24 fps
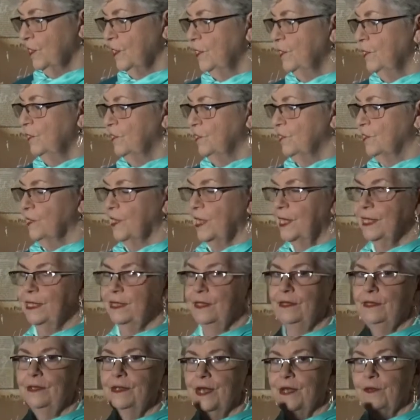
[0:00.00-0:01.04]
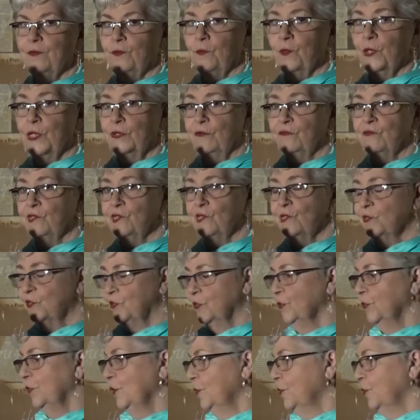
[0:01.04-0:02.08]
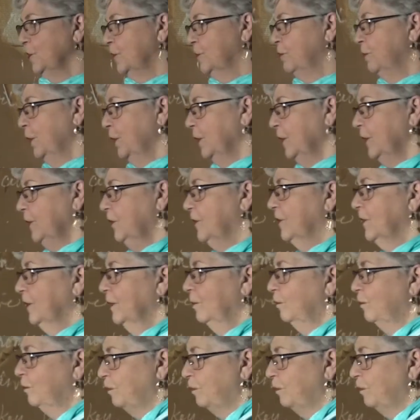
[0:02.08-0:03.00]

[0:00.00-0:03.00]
is another one of Sister Luke's books.